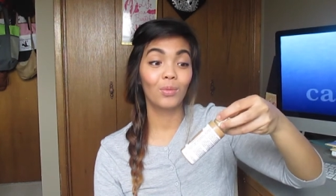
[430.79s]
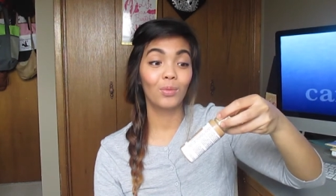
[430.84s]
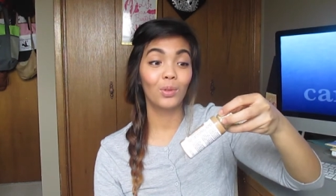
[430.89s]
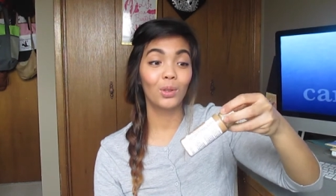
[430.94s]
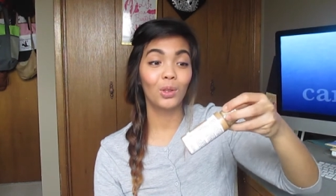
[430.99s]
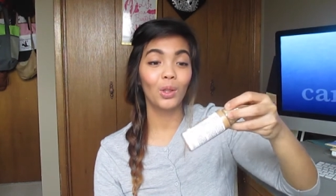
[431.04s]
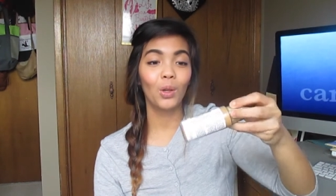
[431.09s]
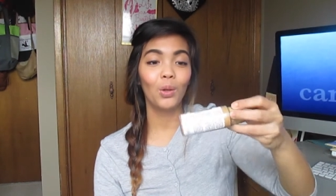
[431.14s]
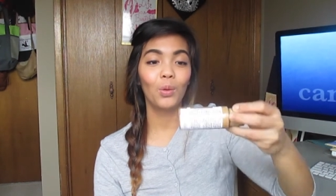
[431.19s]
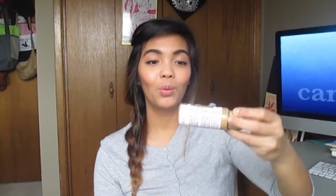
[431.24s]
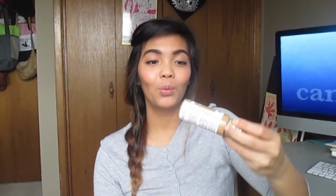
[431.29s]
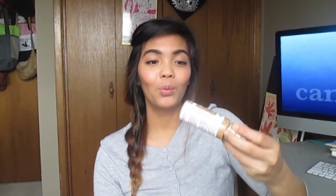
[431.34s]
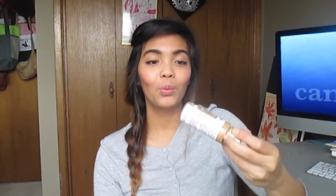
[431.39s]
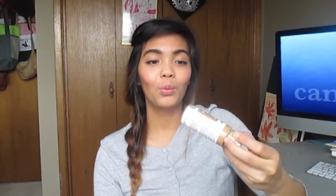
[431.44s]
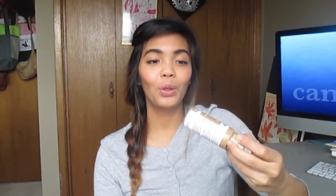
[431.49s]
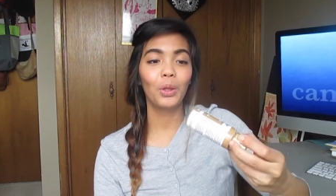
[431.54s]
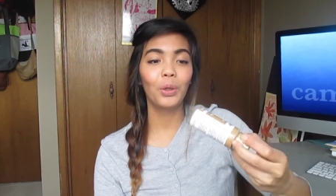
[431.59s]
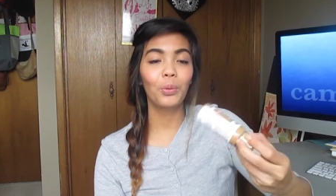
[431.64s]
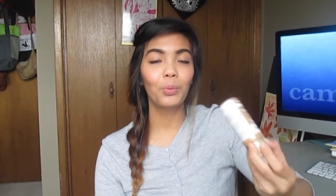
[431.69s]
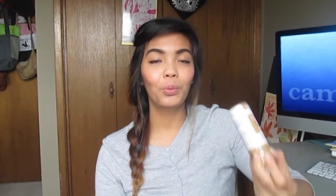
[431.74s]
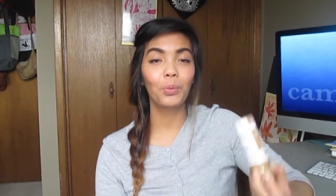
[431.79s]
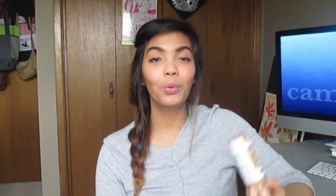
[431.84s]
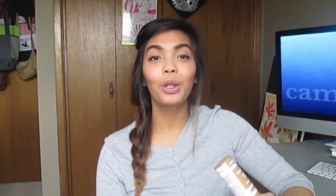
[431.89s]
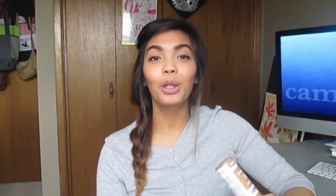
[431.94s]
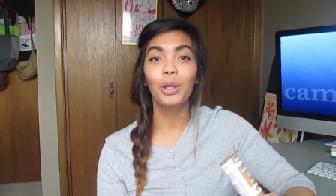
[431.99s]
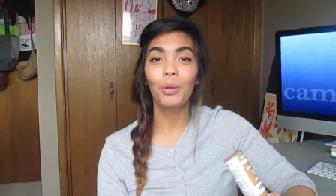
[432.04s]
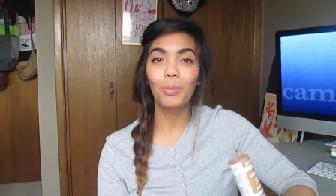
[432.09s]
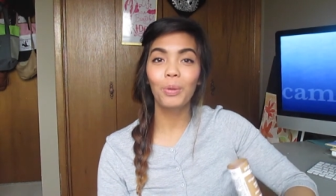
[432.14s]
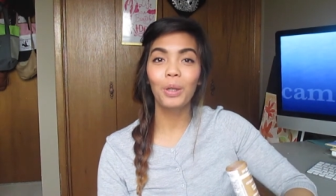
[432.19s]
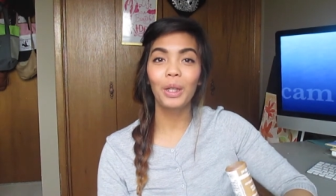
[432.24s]
So what a
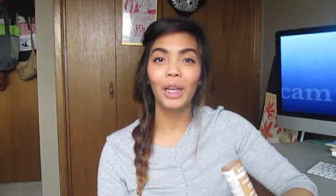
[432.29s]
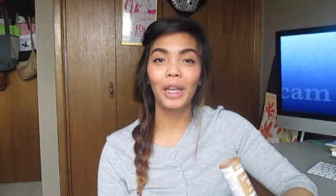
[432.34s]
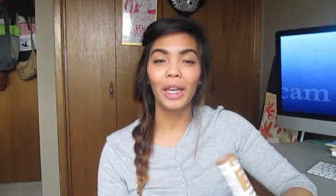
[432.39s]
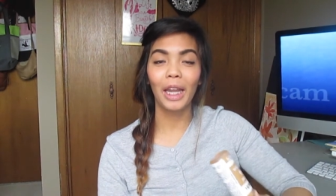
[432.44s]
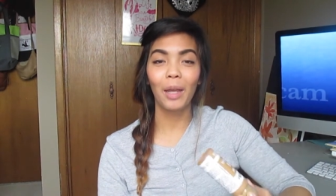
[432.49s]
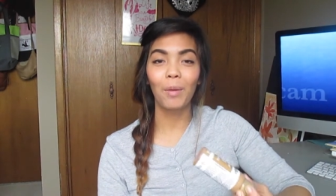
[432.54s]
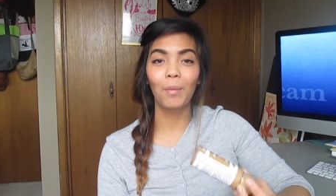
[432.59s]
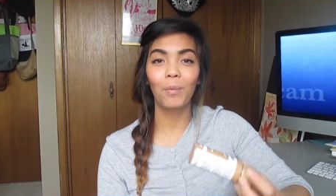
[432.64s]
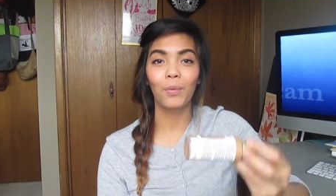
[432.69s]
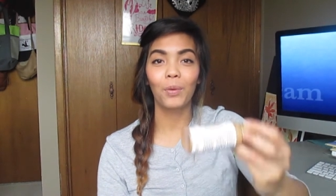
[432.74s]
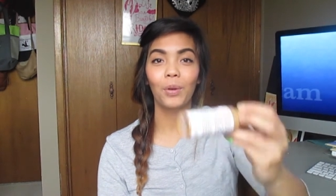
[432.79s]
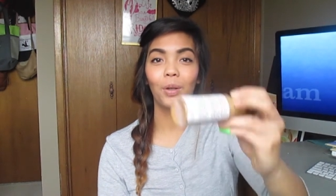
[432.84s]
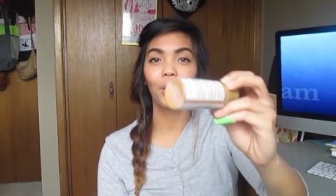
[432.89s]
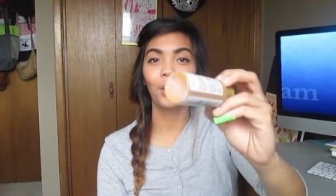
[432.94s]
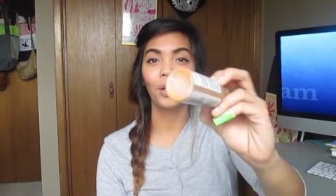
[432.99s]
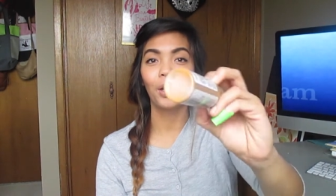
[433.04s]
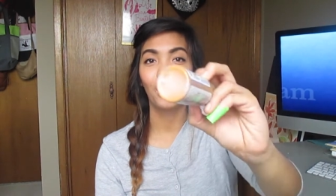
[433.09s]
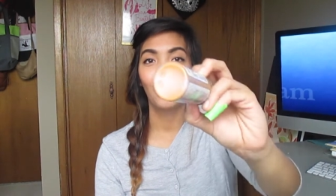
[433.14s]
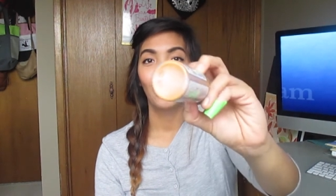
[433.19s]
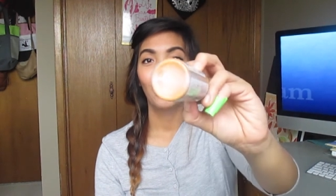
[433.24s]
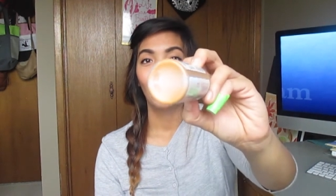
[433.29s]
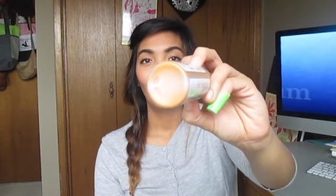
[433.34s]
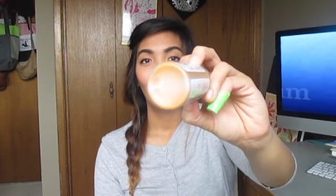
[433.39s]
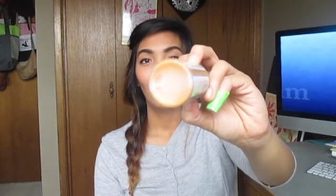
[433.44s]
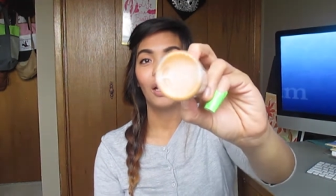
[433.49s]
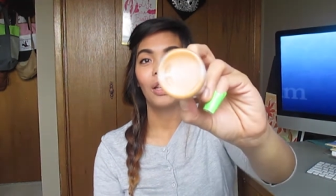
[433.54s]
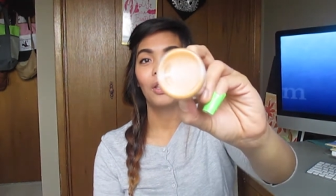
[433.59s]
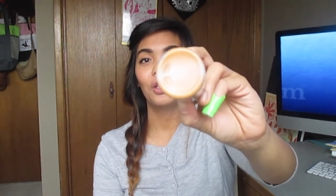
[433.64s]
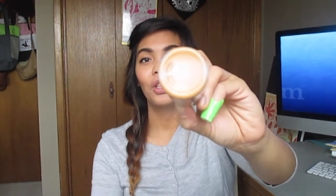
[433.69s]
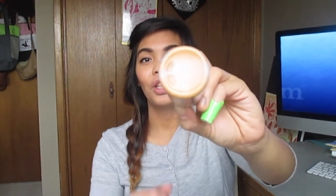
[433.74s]
really pretty name for
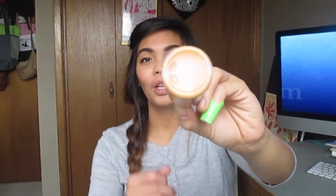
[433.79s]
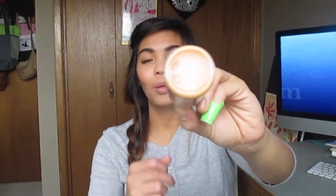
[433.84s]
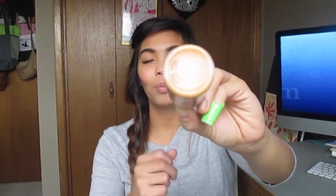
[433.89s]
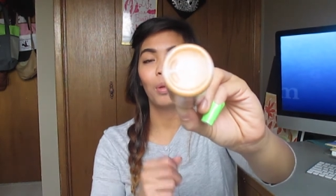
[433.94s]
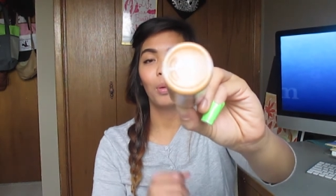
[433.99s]
a deep